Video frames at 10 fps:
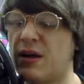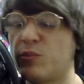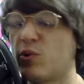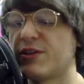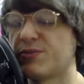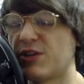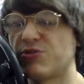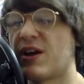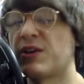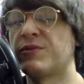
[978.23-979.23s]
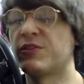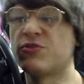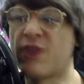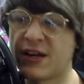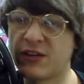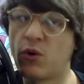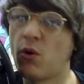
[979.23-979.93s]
Blue Eyes White Dragon for Dragon,